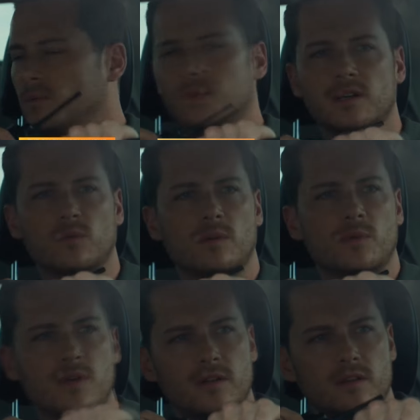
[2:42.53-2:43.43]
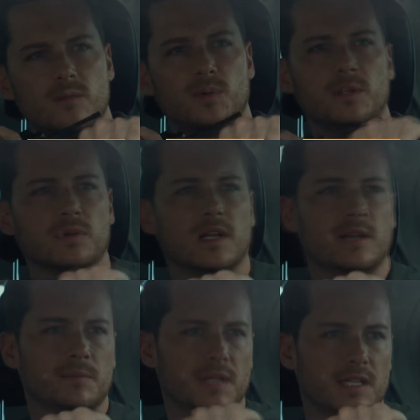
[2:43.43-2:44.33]
it's, it's, better it's, it's
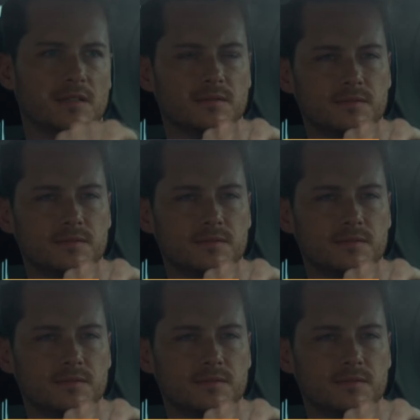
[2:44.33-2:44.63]
it's better for him